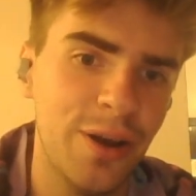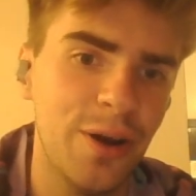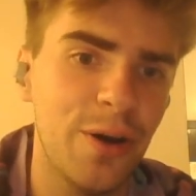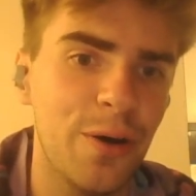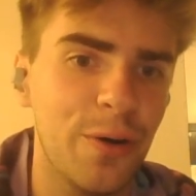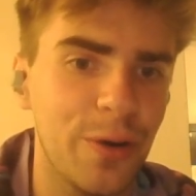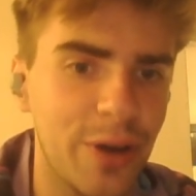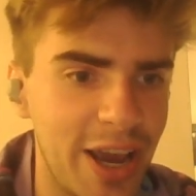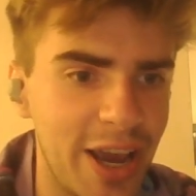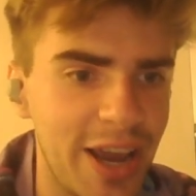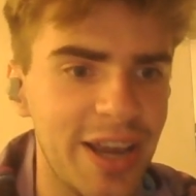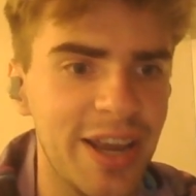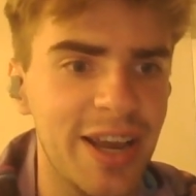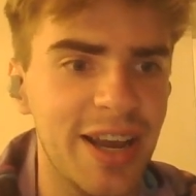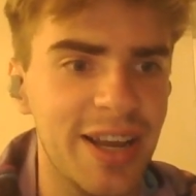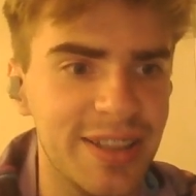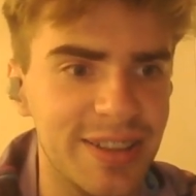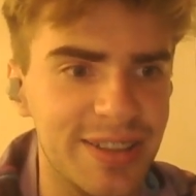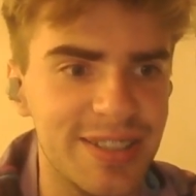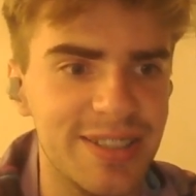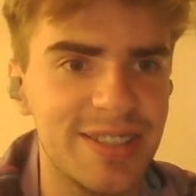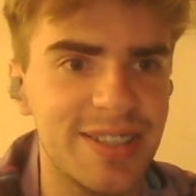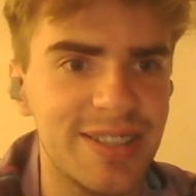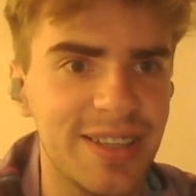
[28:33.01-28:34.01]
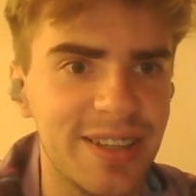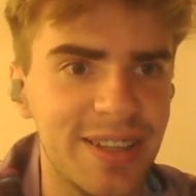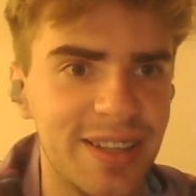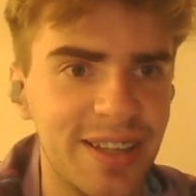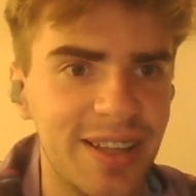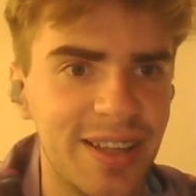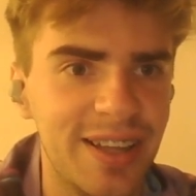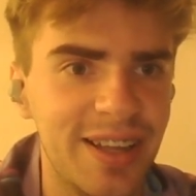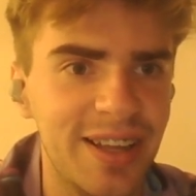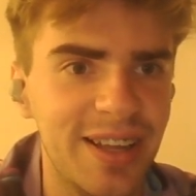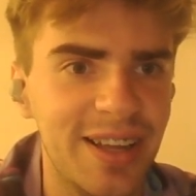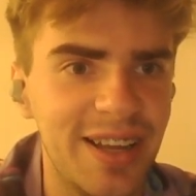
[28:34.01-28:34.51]
Okay, and this
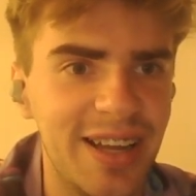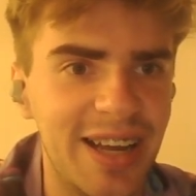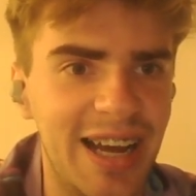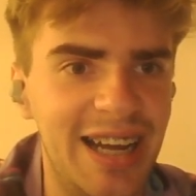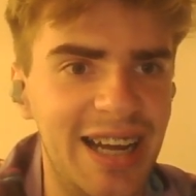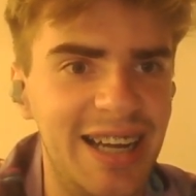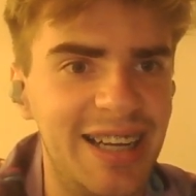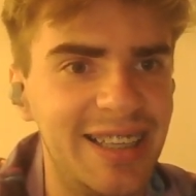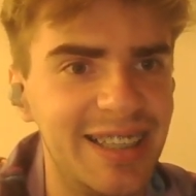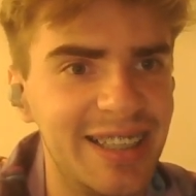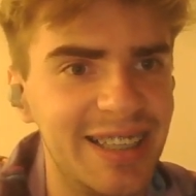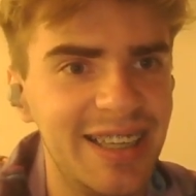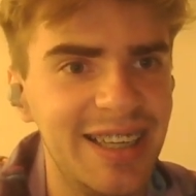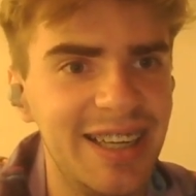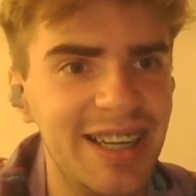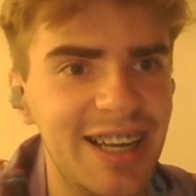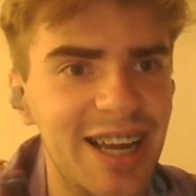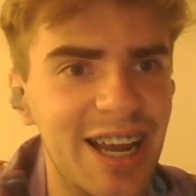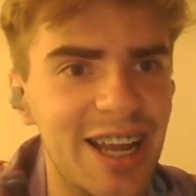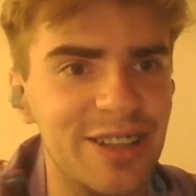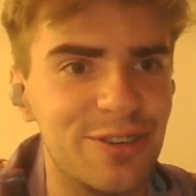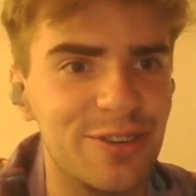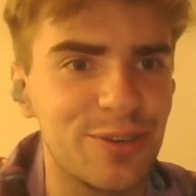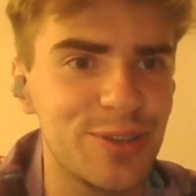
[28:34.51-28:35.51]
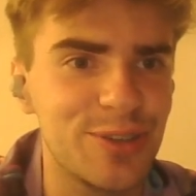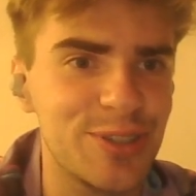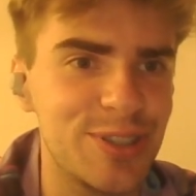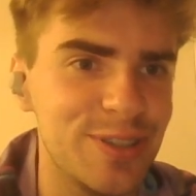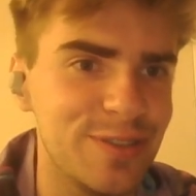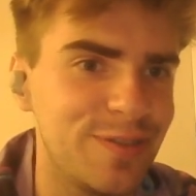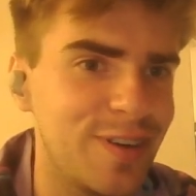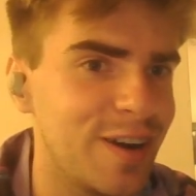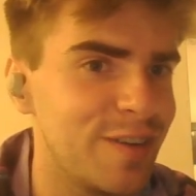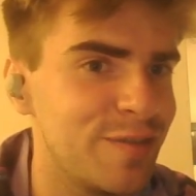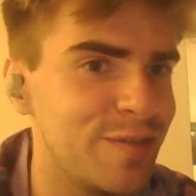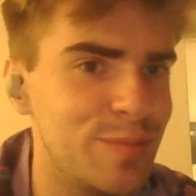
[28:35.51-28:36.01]
and rook
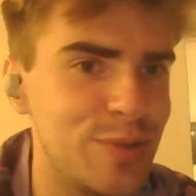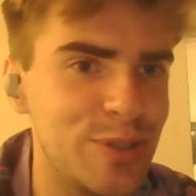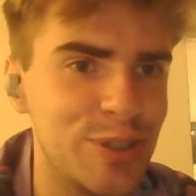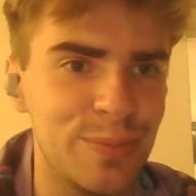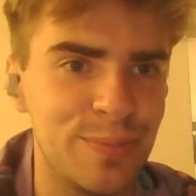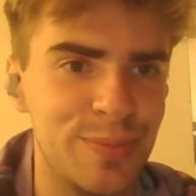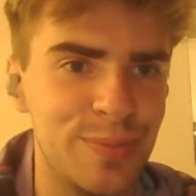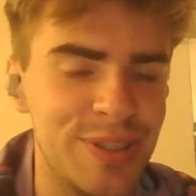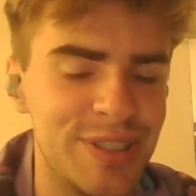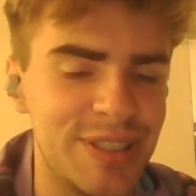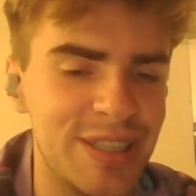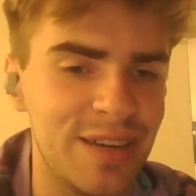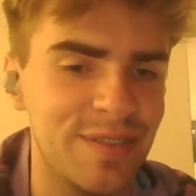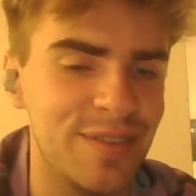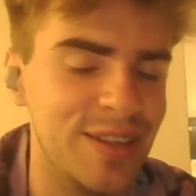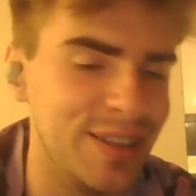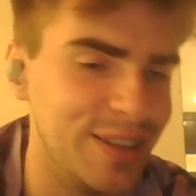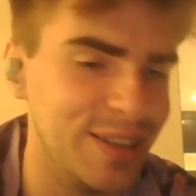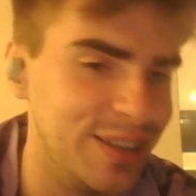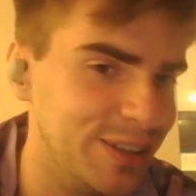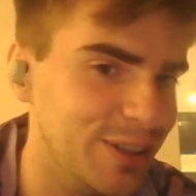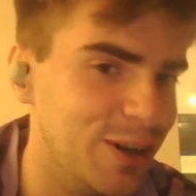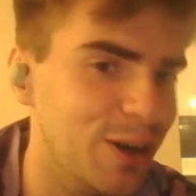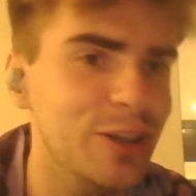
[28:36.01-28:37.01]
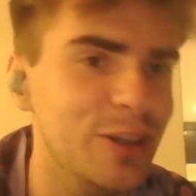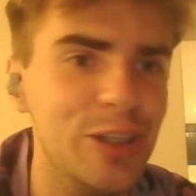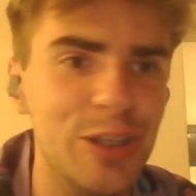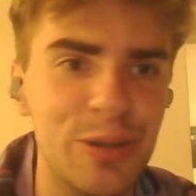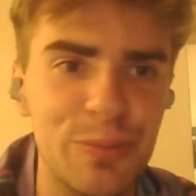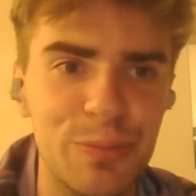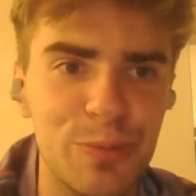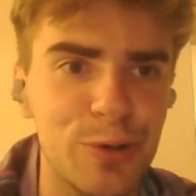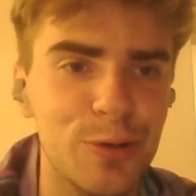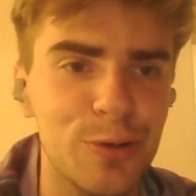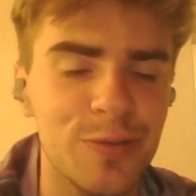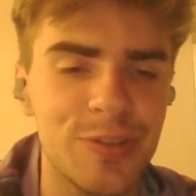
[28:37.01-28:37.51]
c5, bishop b7. The only
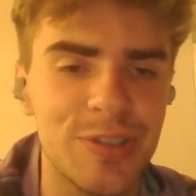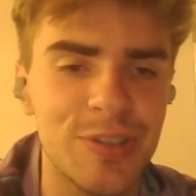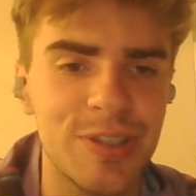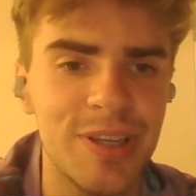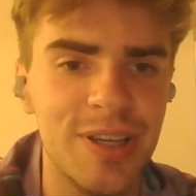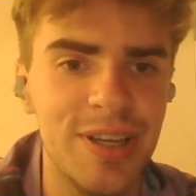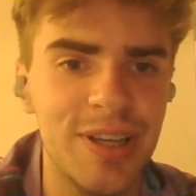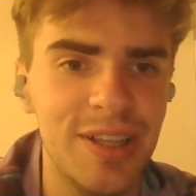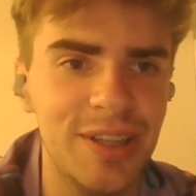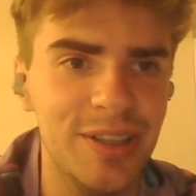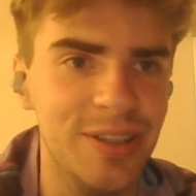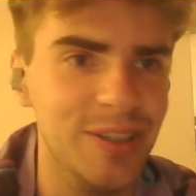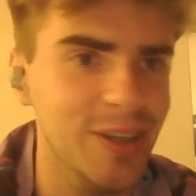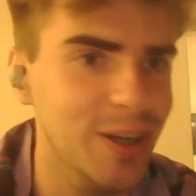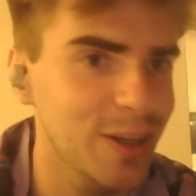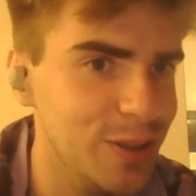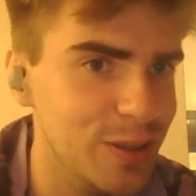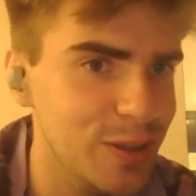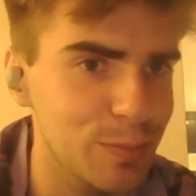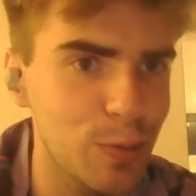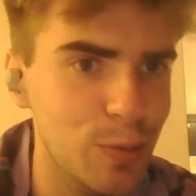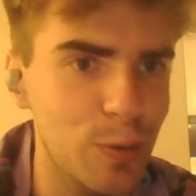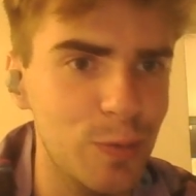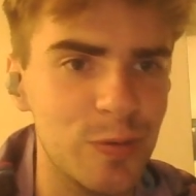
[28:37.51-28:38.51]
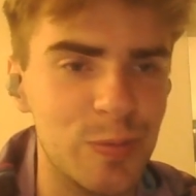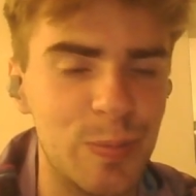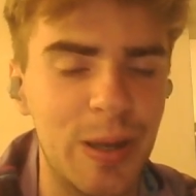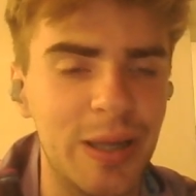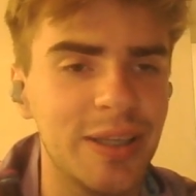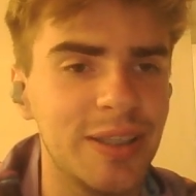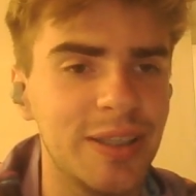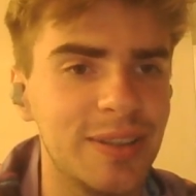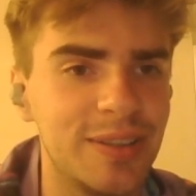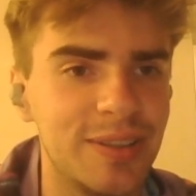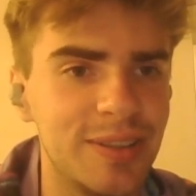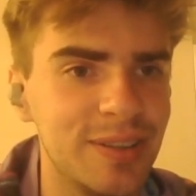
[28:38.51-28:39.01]
moves,
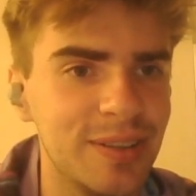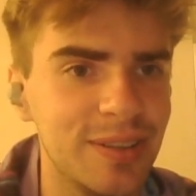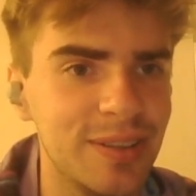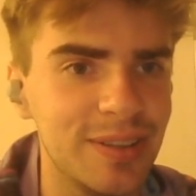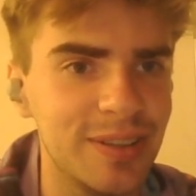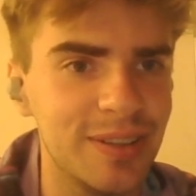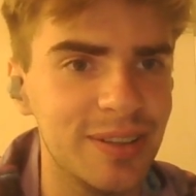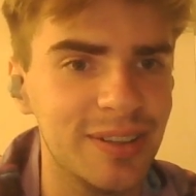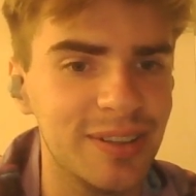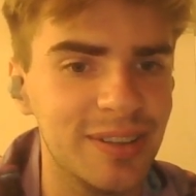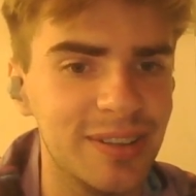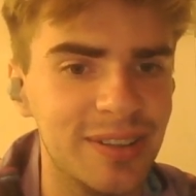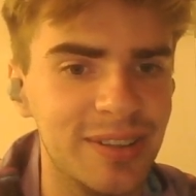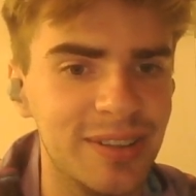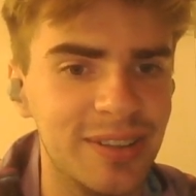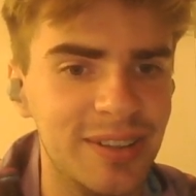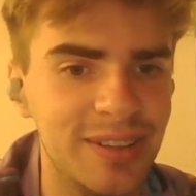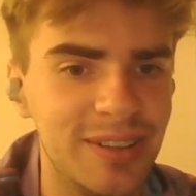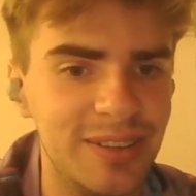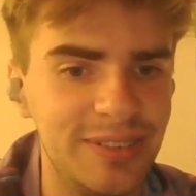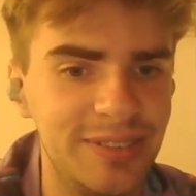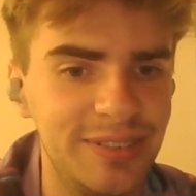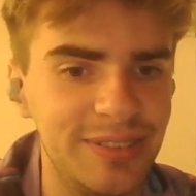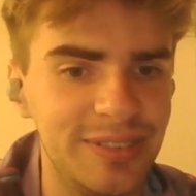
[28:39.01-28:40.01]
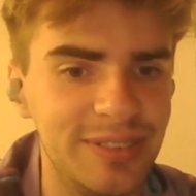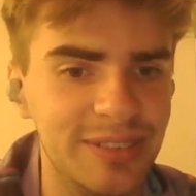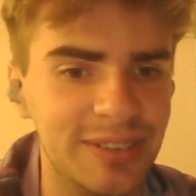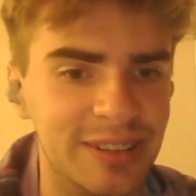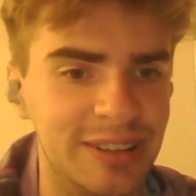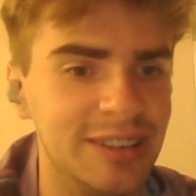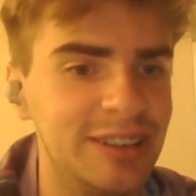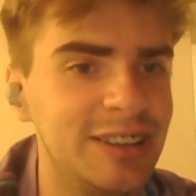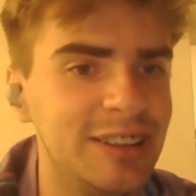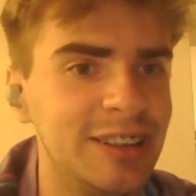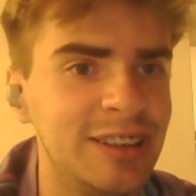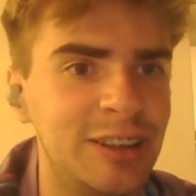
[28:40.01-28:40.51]
but it's
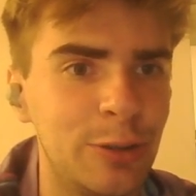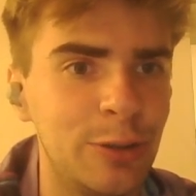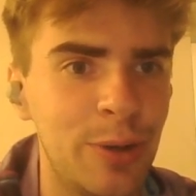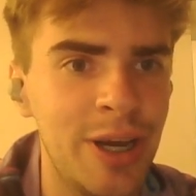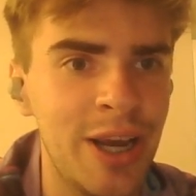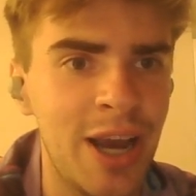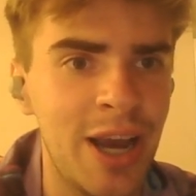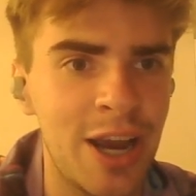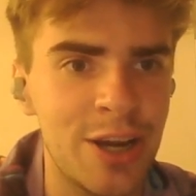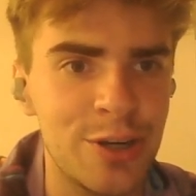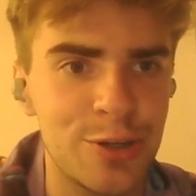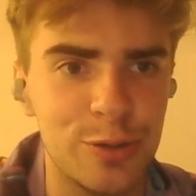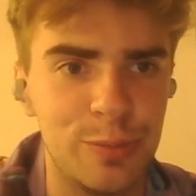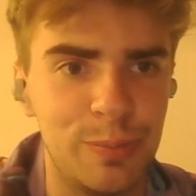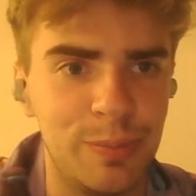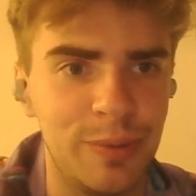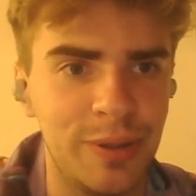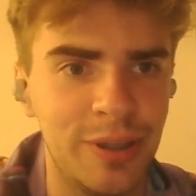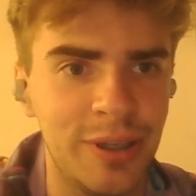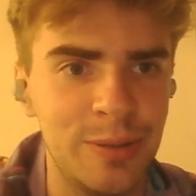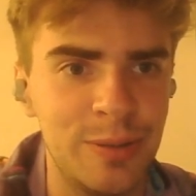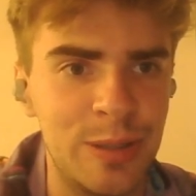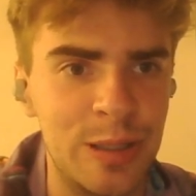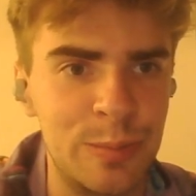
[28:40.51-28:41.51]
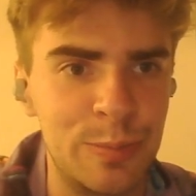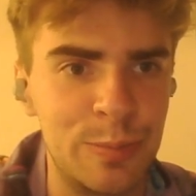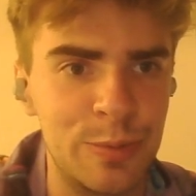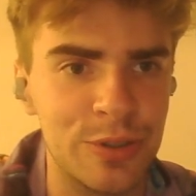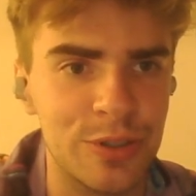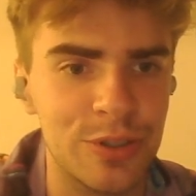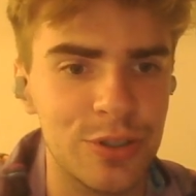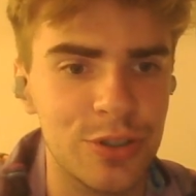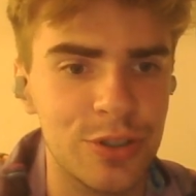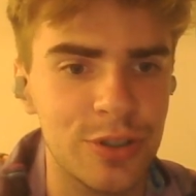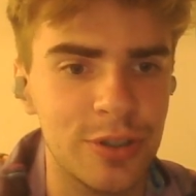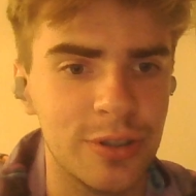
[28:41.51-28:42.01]
this is the way I should play the
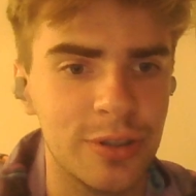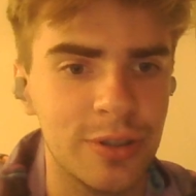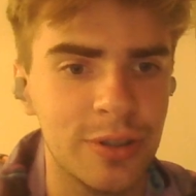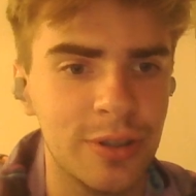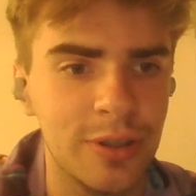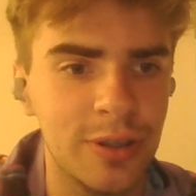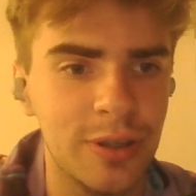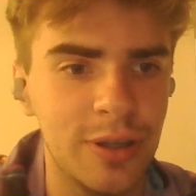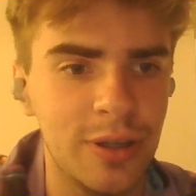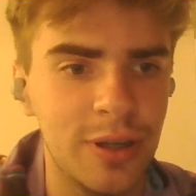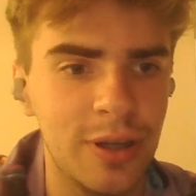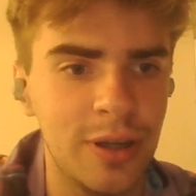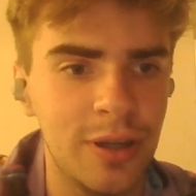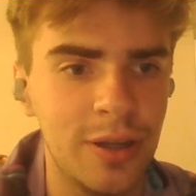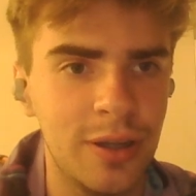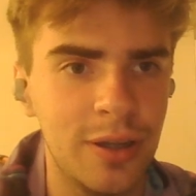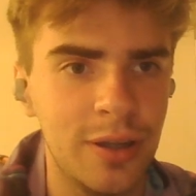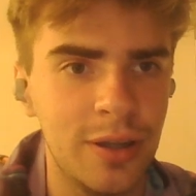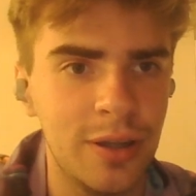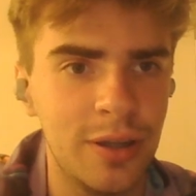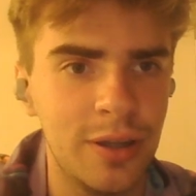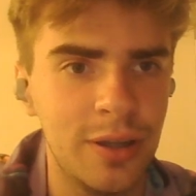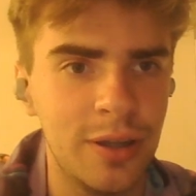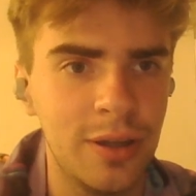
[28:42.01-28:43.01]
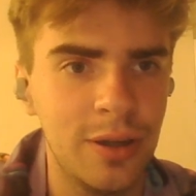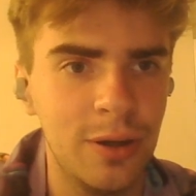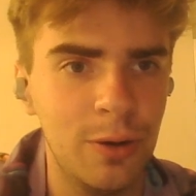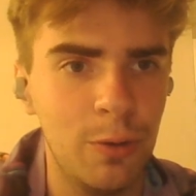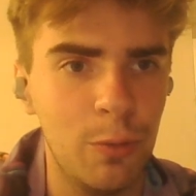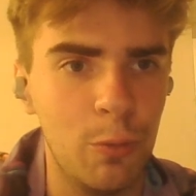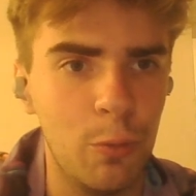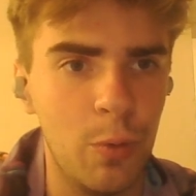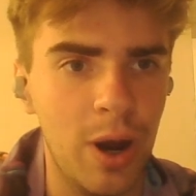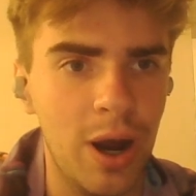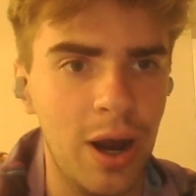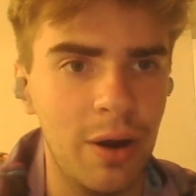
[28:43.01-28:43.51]
position.
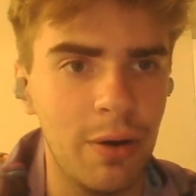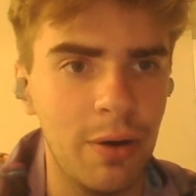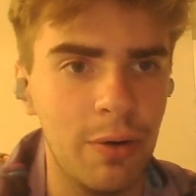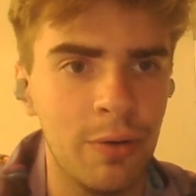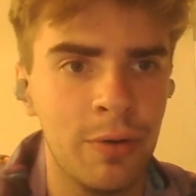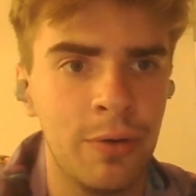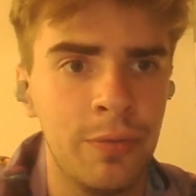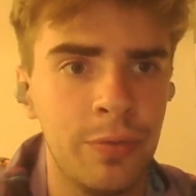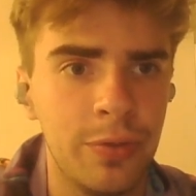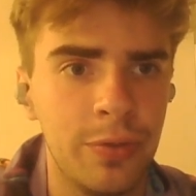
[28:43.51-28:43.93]
Wow.